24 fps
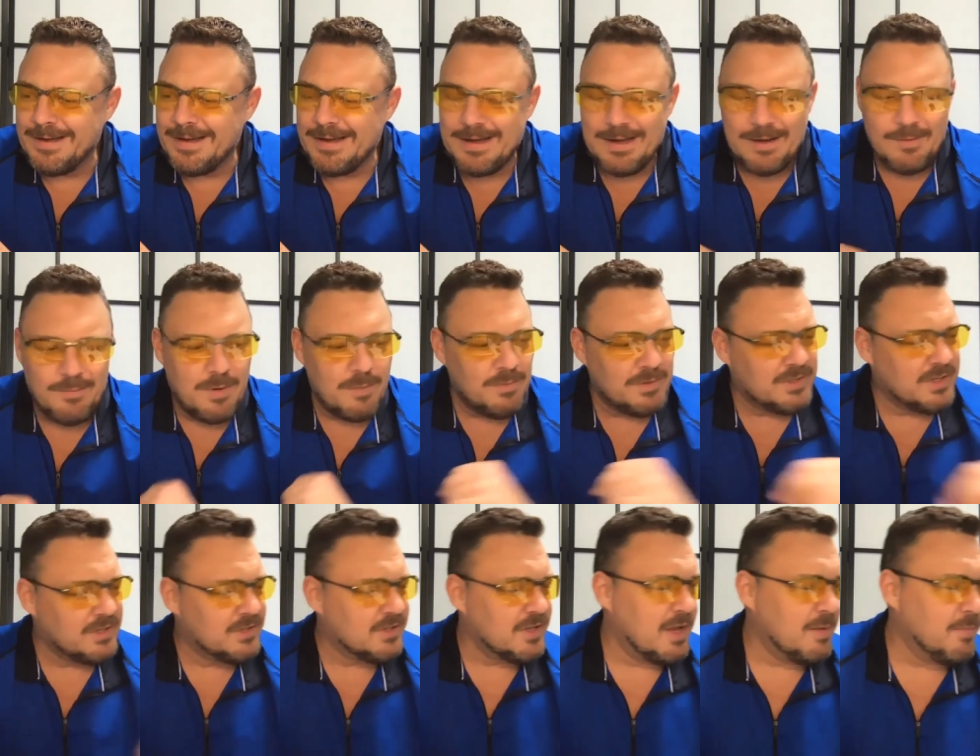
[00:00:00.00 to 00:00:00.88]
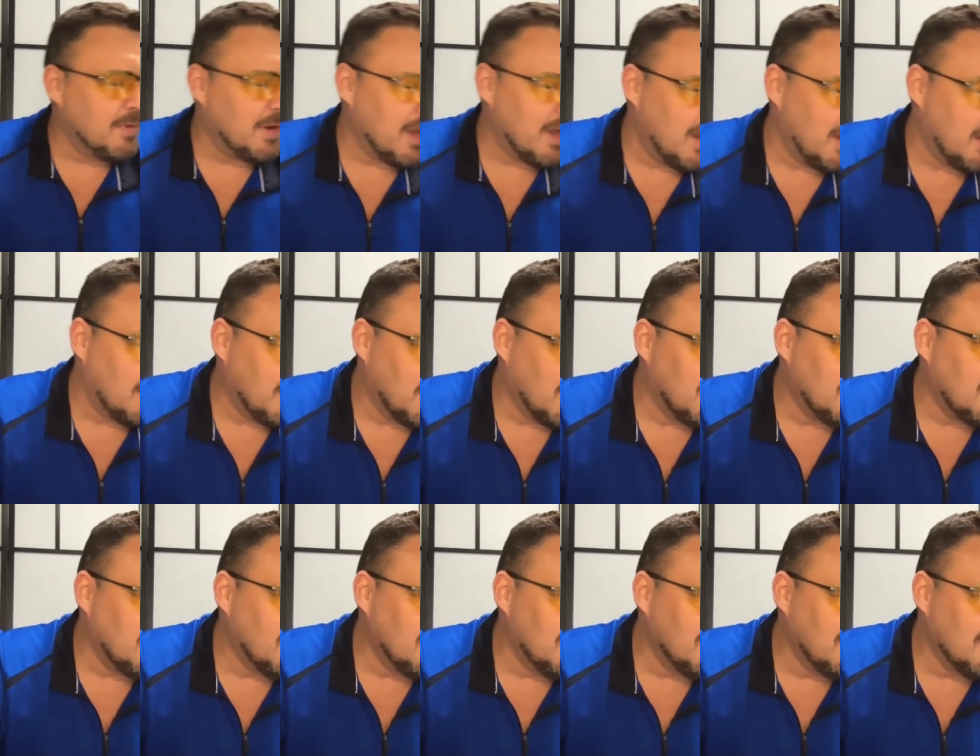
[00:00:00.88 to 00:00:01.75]
what was his name again?
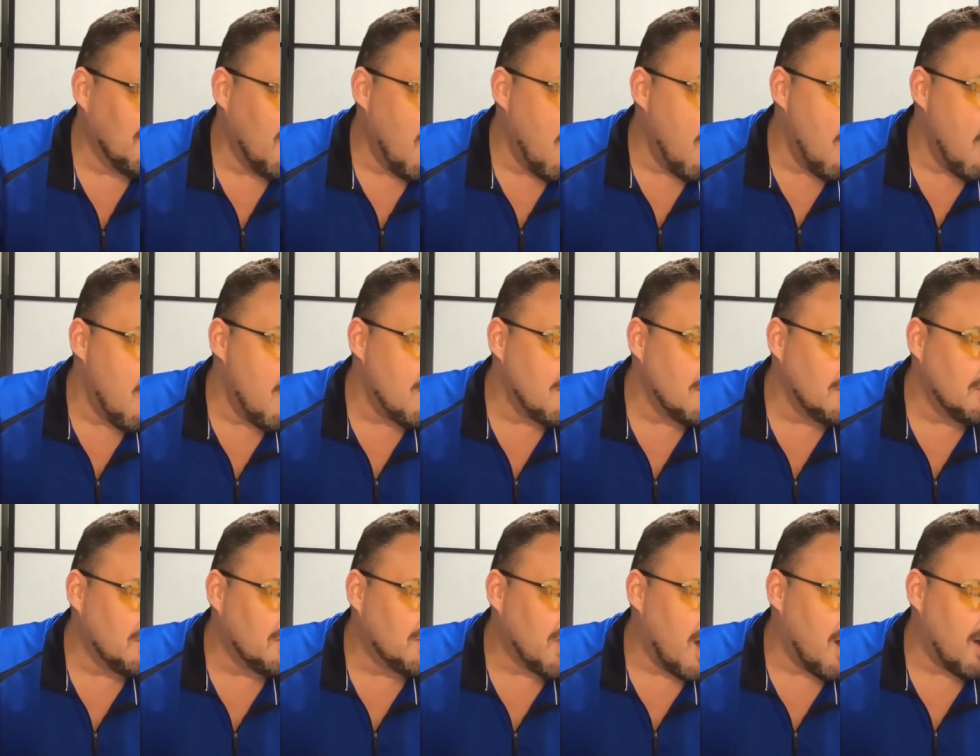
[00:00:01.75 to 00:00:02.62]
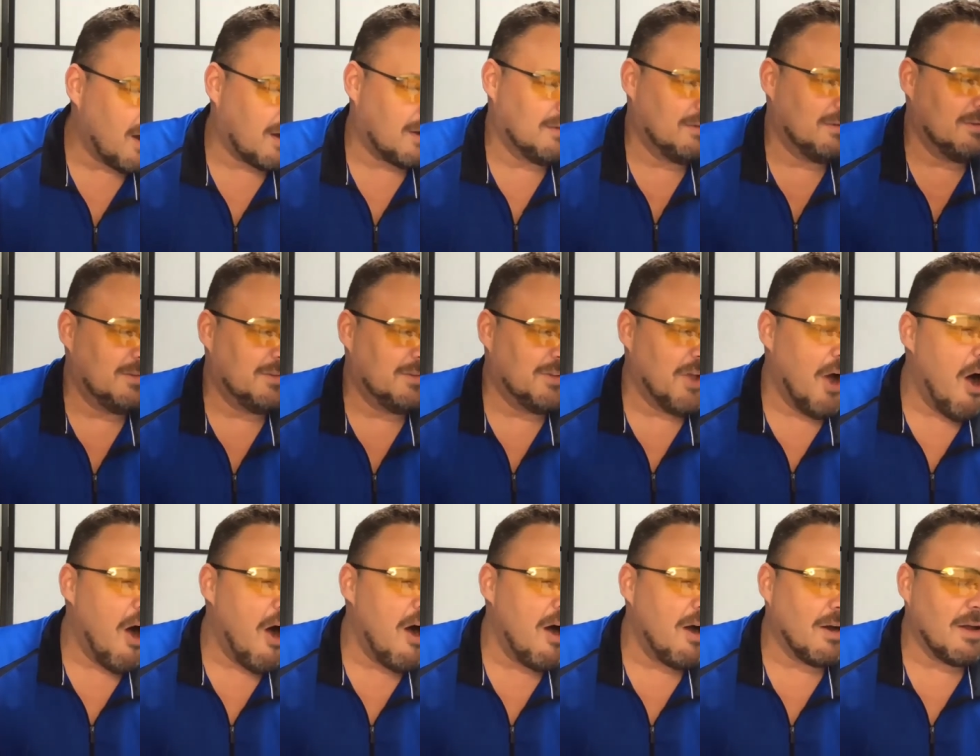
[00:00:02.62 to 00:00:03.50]
Long Duck
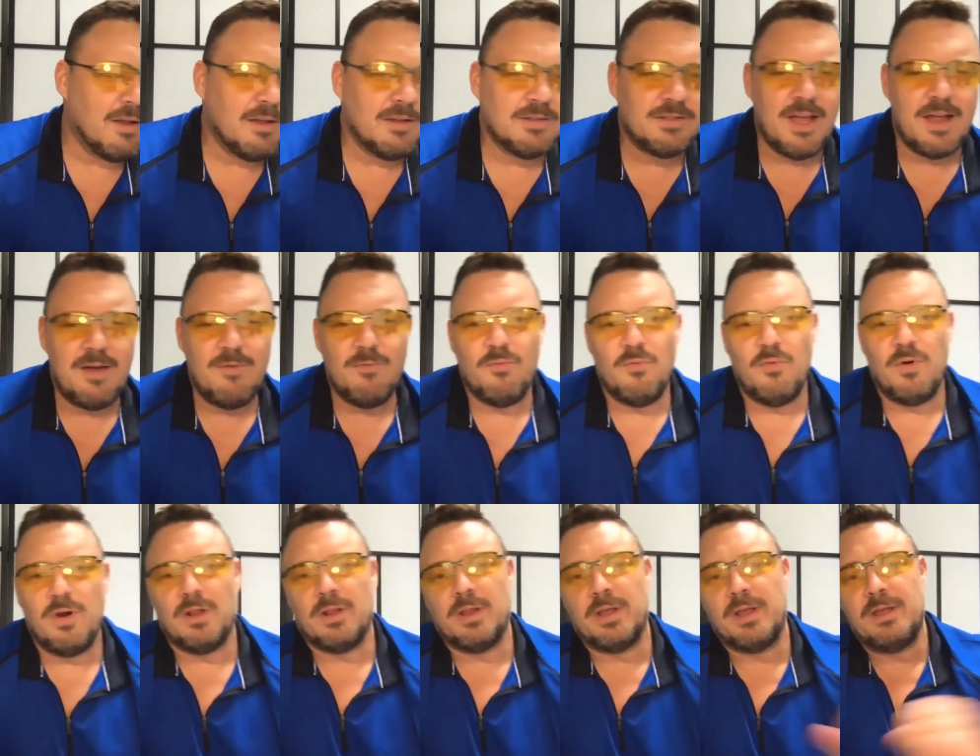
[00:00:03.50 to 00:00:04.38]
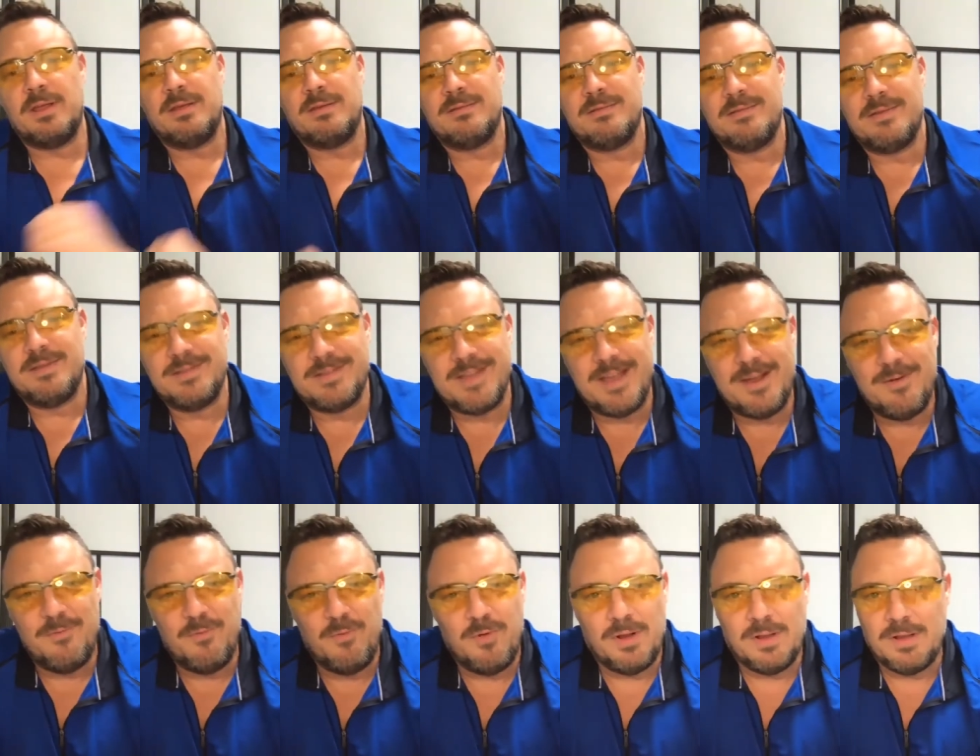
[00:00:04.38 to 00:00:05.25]
Dong. Is that really his
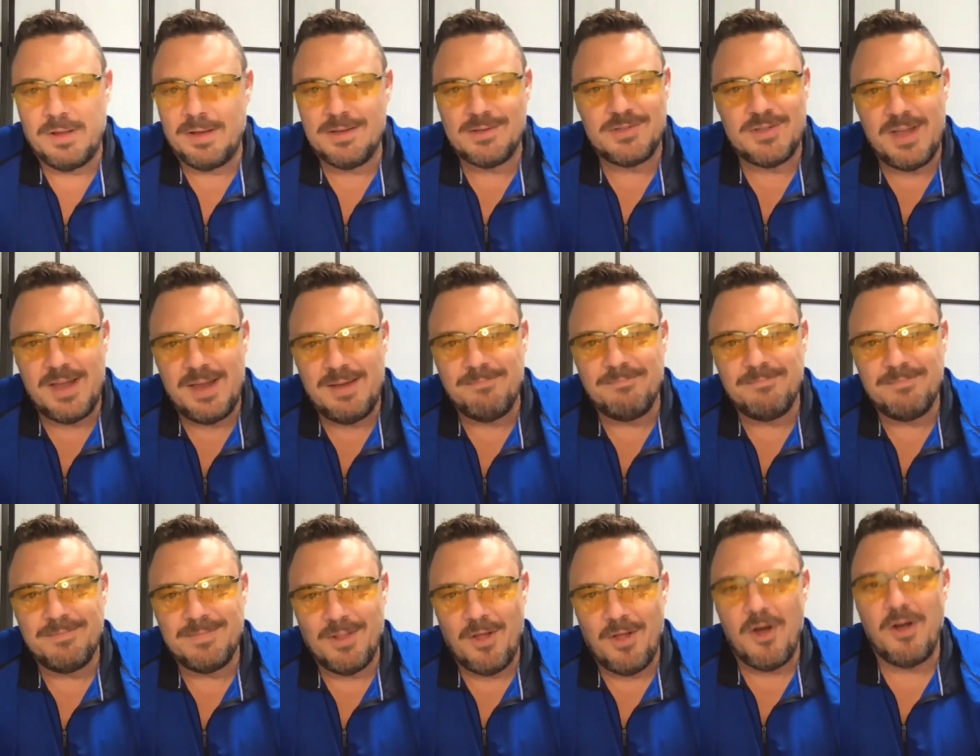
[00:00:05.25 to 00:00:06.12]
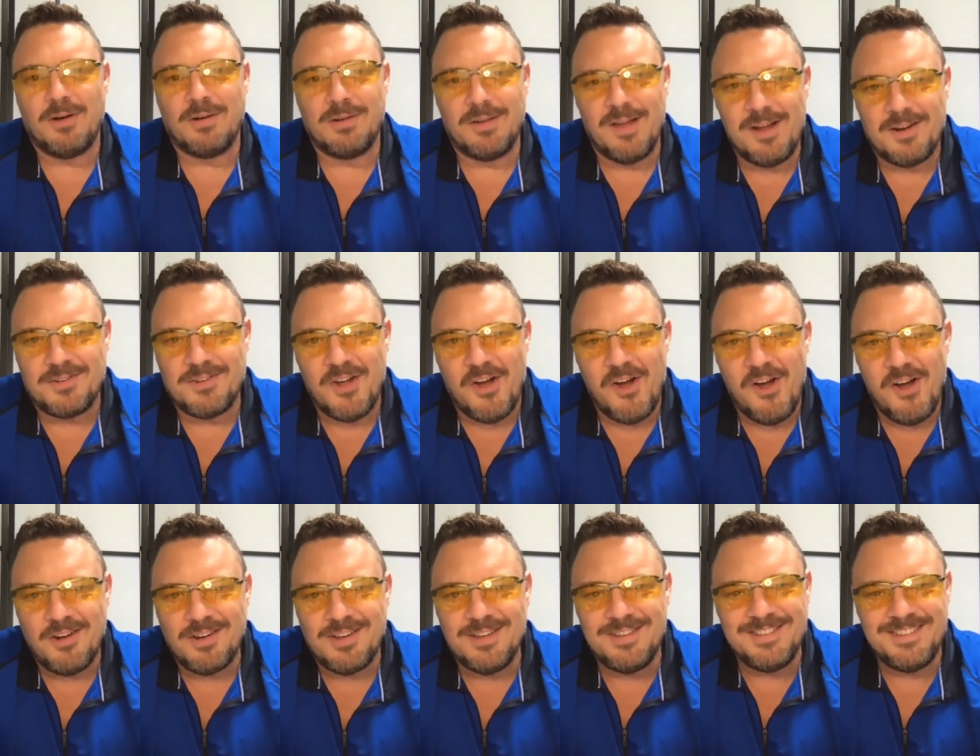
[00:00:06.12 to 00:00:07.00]
name? Long Duck
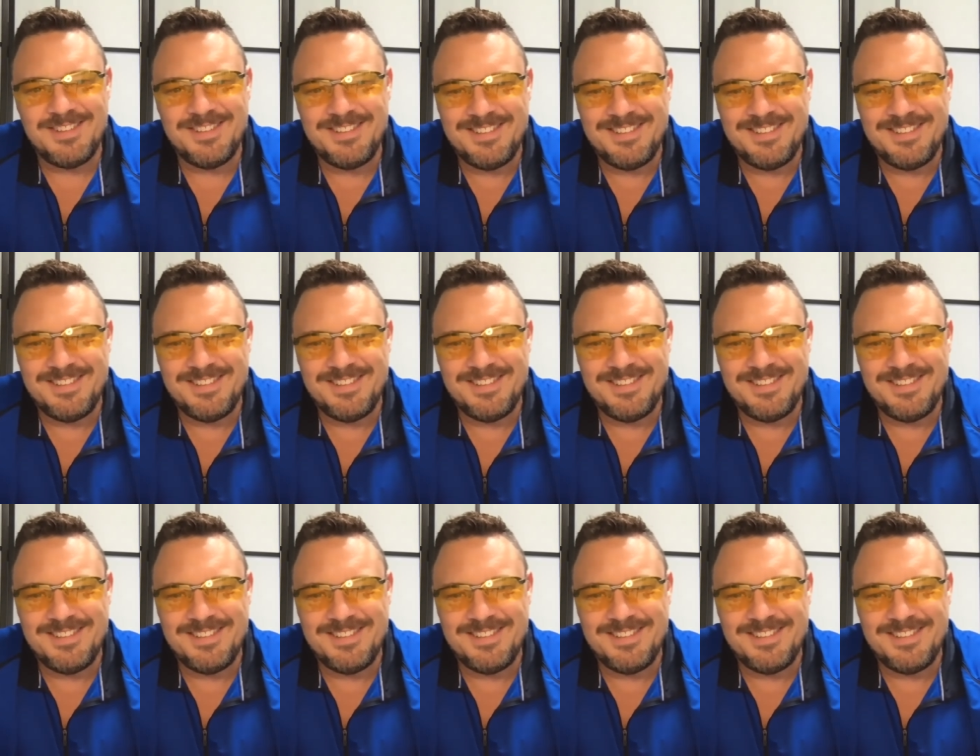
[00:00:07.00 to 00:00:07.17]
Dong.